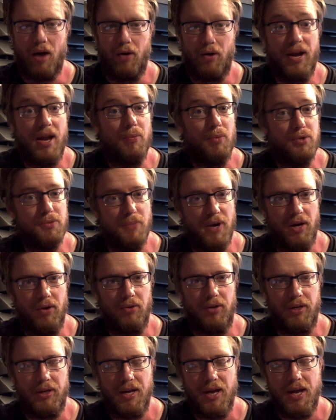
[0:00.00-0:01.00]
Her name was
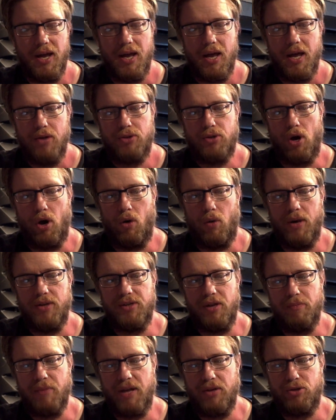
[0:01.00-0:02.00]
Marilyn. So as
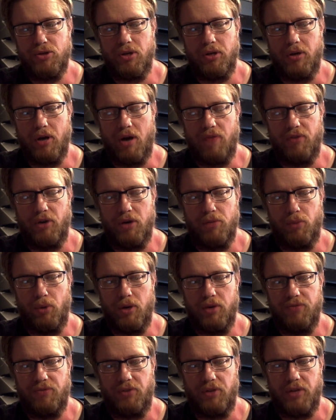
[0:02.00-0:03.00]
I mentioned very
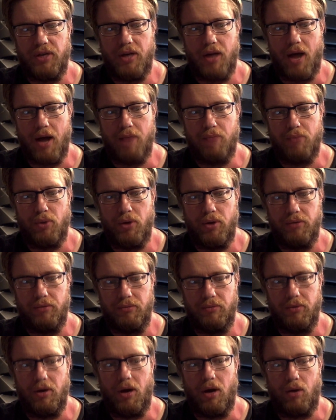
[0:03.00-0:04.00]
briefly, I
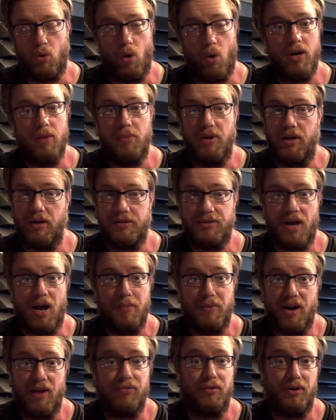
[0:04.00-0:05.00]
put quite a bit of time
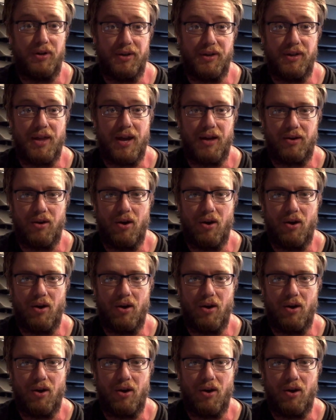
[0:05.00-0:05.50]
and effort into that